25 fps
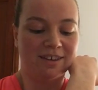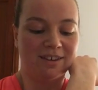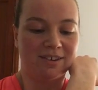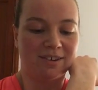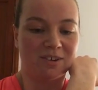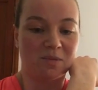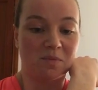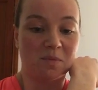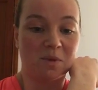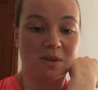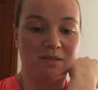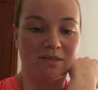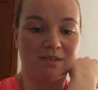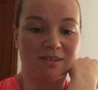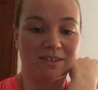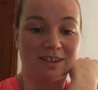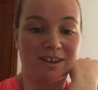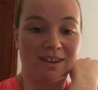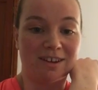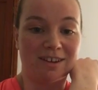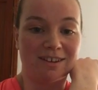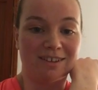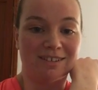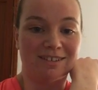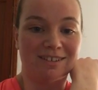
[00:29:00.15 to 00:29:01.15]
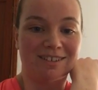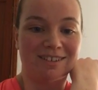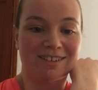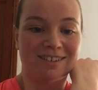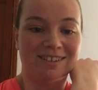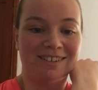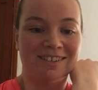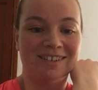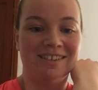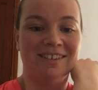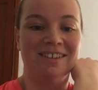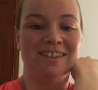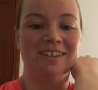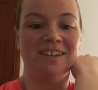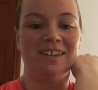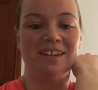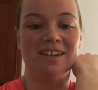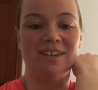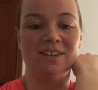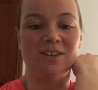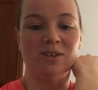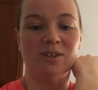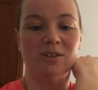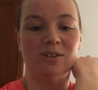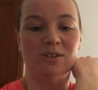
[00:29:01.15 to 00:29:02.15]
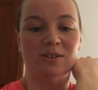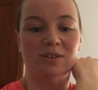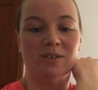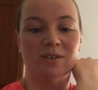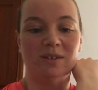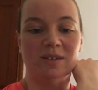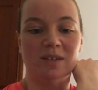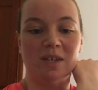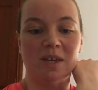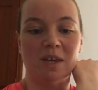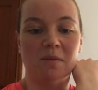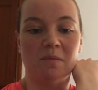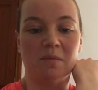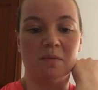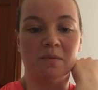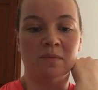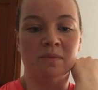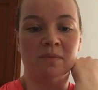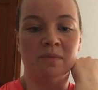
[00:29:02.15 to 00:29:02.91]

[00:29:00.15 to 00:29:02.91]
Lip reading: or peeling tatties. And then you can do the same